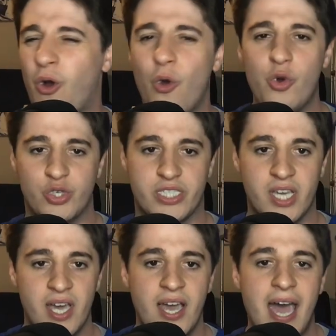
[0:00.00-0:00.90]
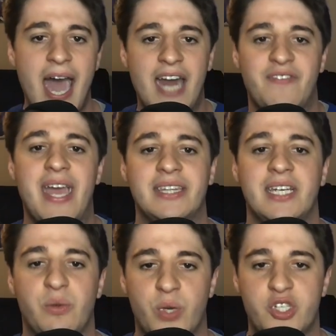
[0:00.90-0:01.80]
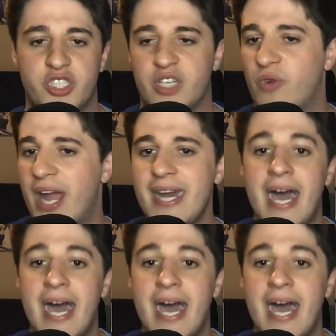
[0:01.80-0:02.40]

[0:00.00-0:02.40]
ooze out of Anthony Richardson, right?